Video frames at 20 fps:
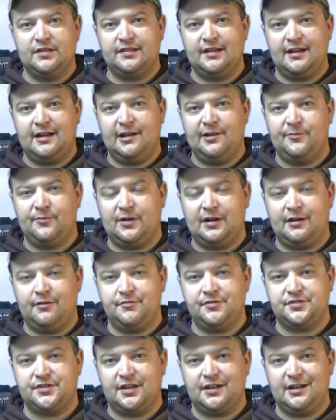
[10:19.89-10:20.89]
time while I
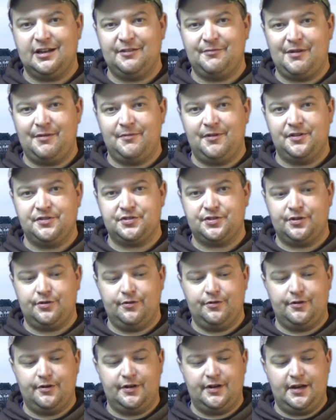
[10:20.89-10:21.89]
was sighting in my
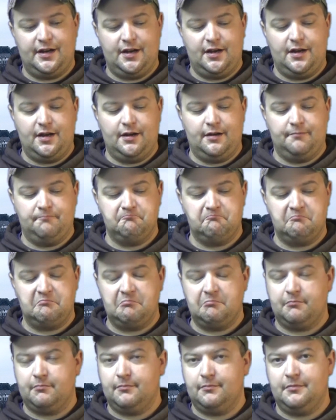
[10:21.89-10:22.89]
muzzleloader, and
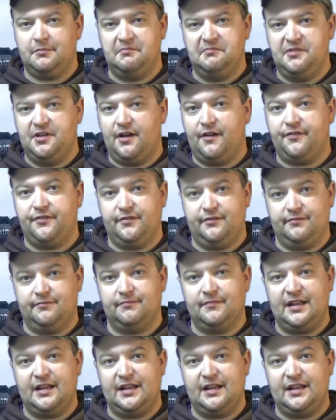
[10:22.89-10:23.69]
nothing.